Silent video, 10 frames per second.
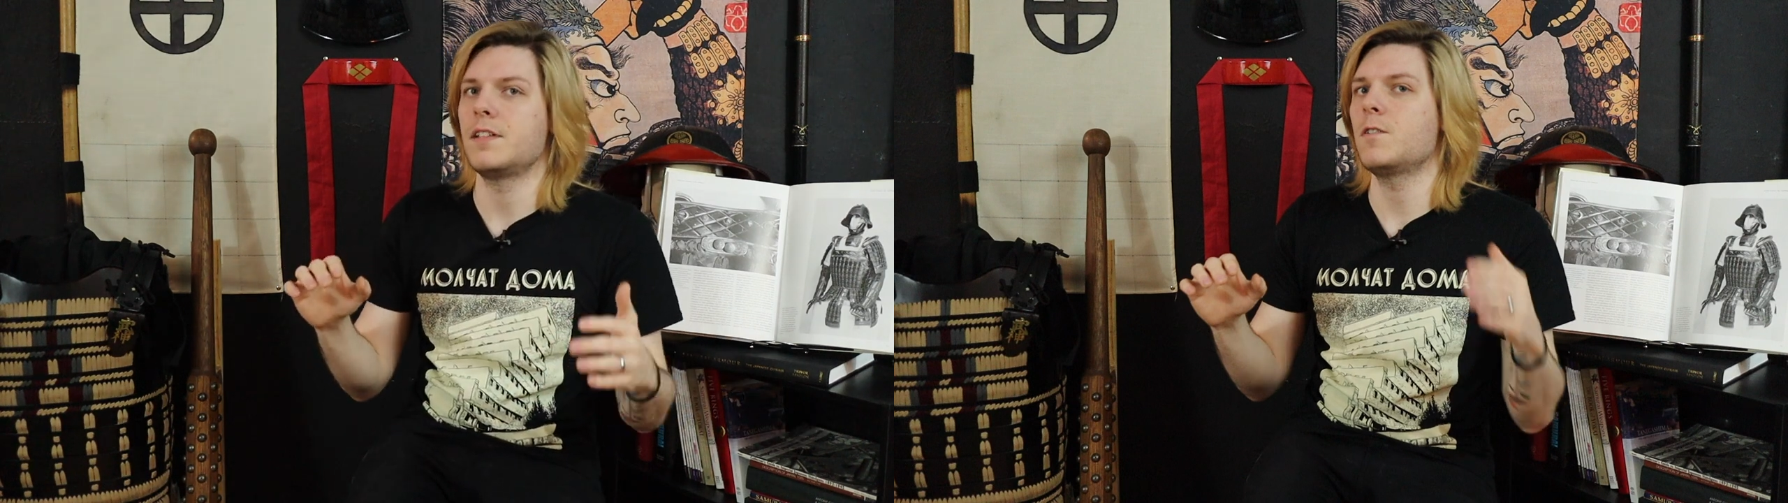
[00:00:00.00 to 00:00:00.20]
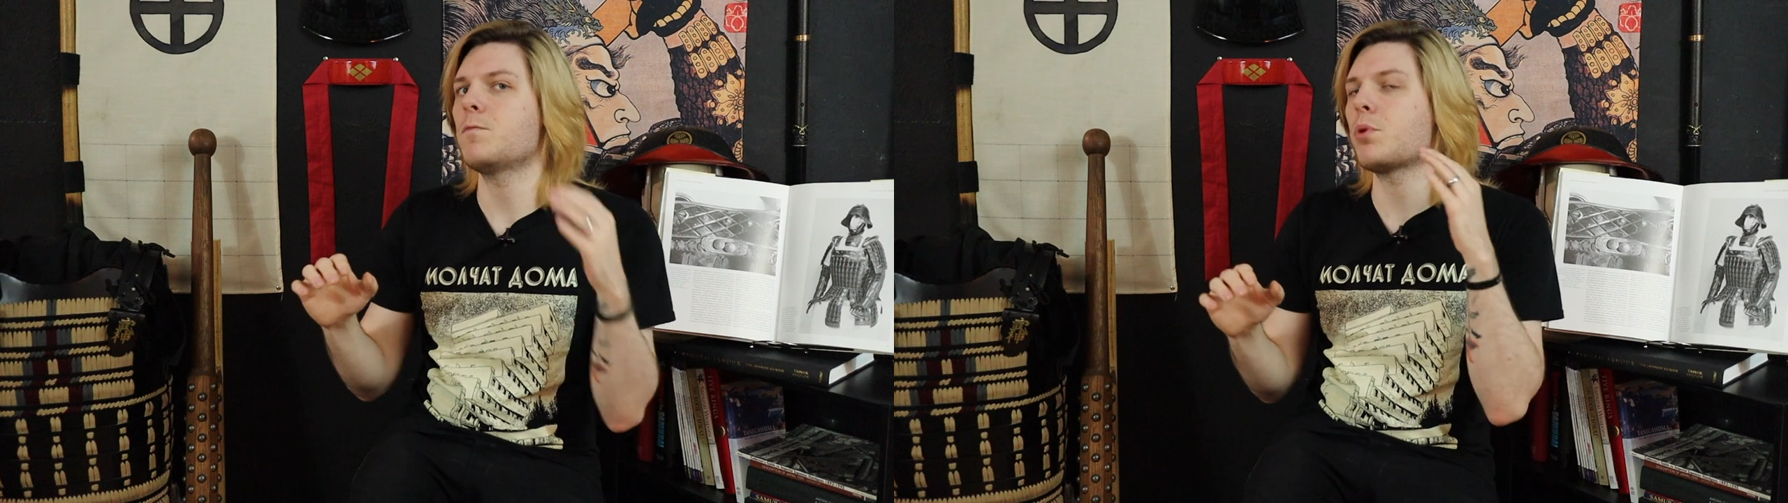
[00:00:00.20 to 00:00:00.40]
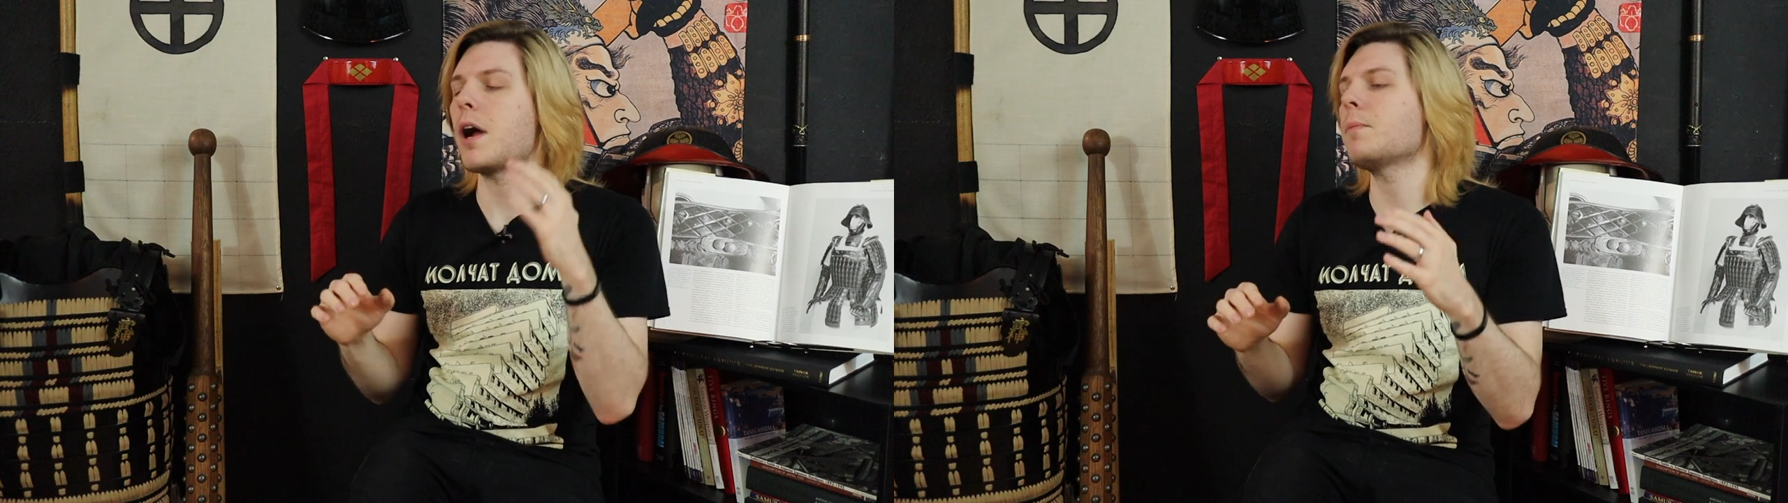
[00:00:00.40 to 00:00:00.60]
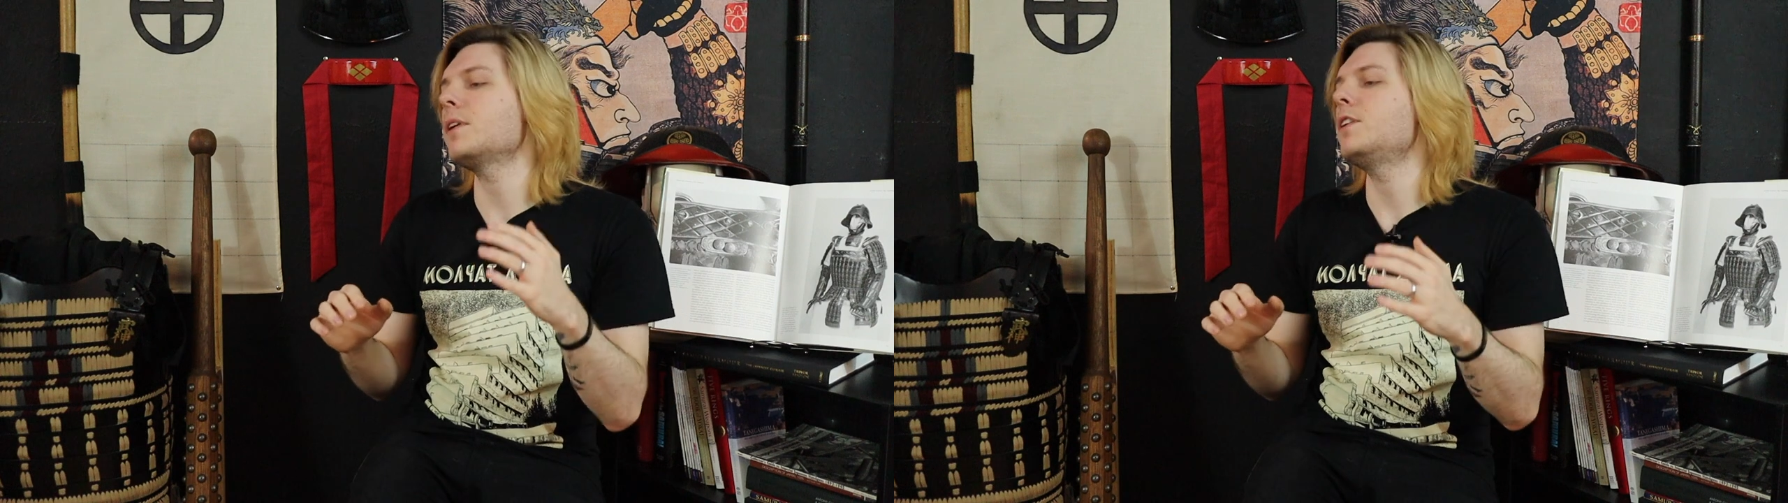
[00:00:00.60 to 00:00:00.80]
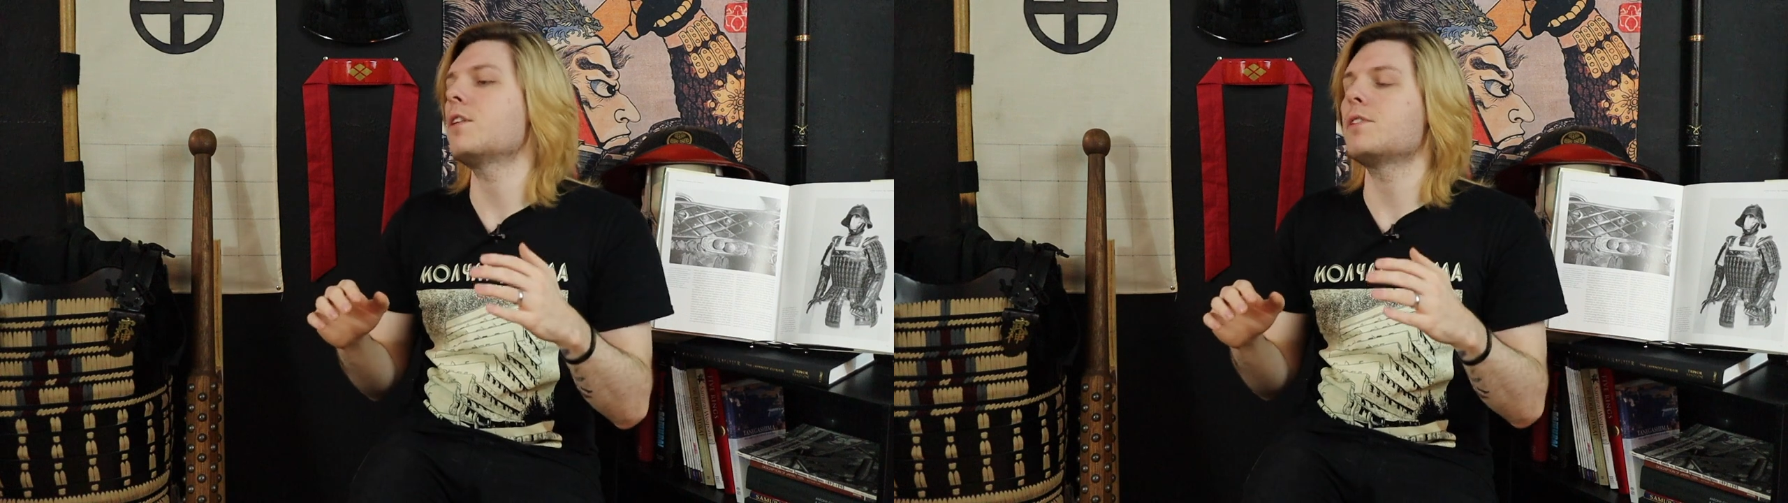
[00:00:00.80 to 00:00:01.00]
you've
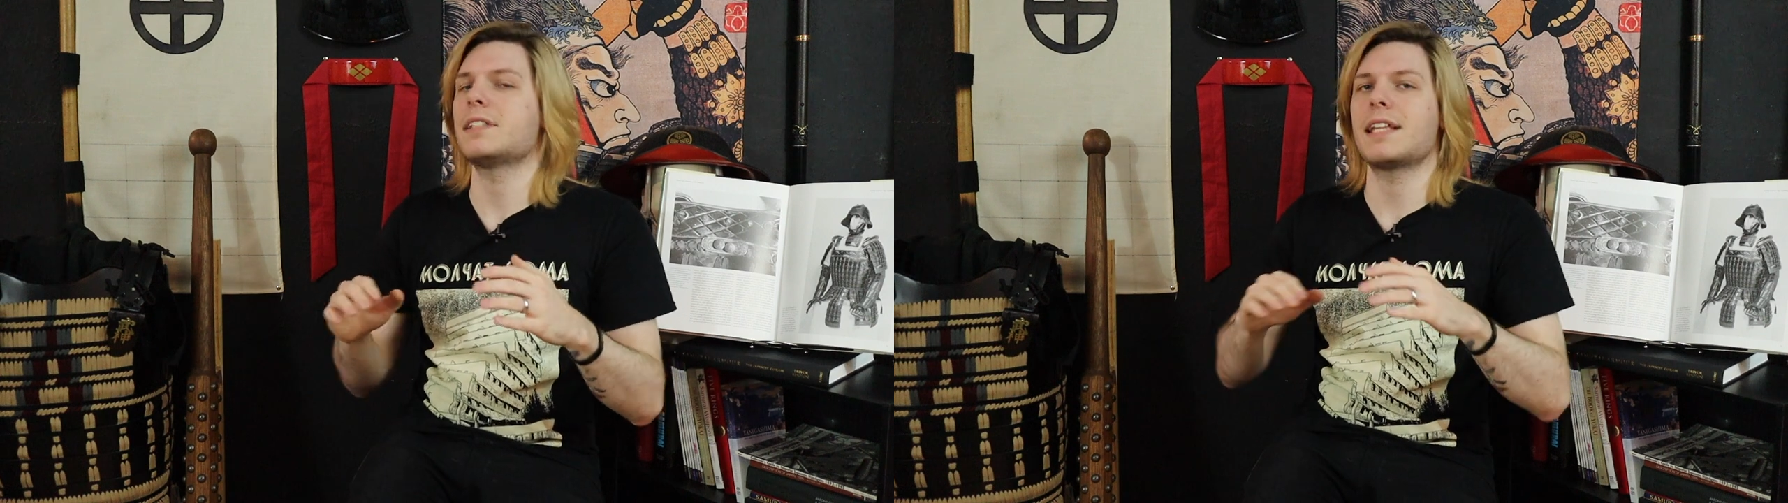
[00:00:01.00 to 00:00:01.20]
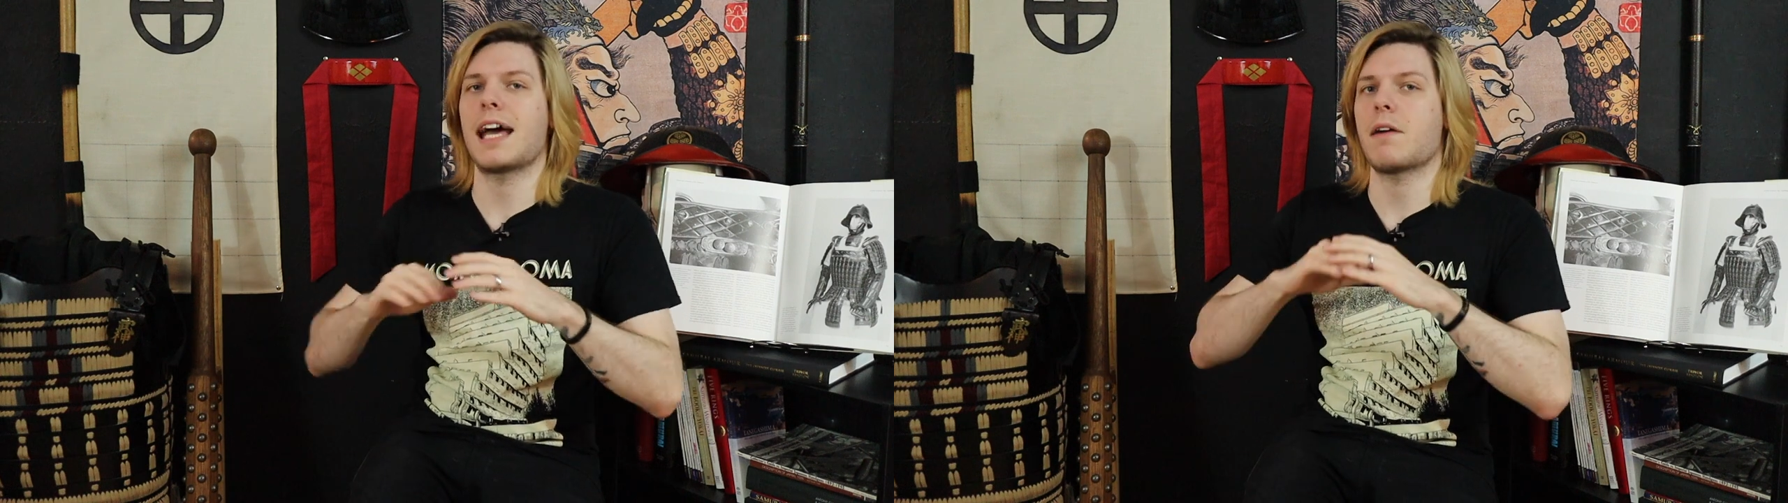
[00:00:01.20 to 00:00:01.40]
probably noticed I